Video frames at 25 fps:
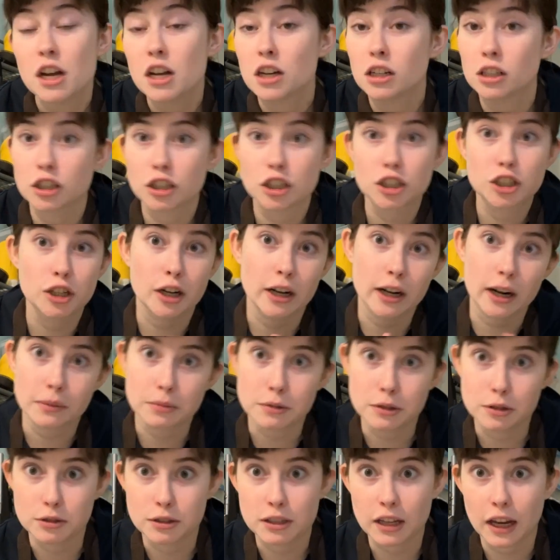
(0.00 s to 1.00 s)
just straight up
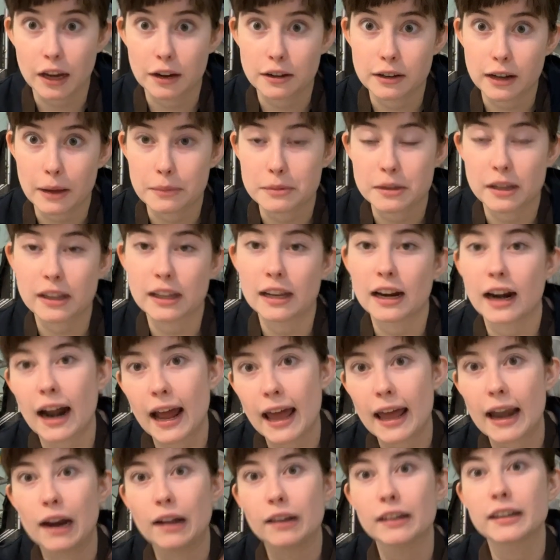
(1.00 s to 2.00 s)
do cyanotypes on the internet,
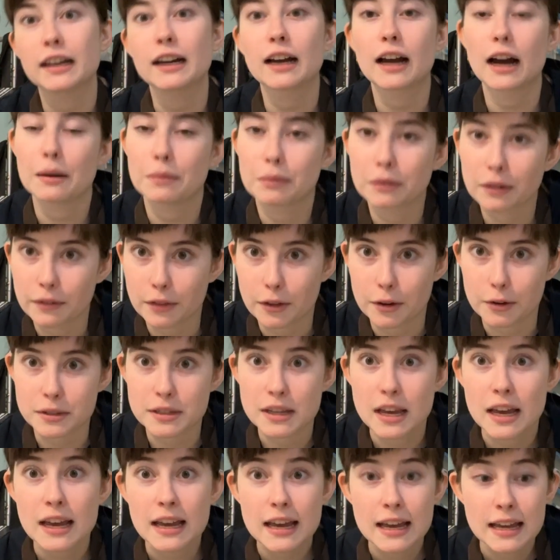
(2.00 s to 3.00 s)
and I'll link a couple of those
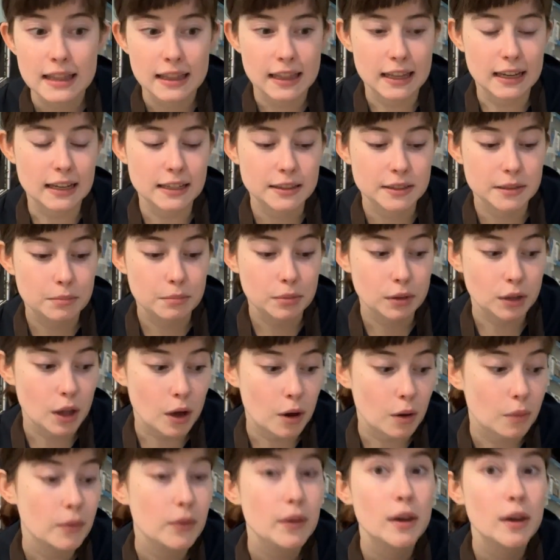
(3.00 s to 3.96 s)
things below.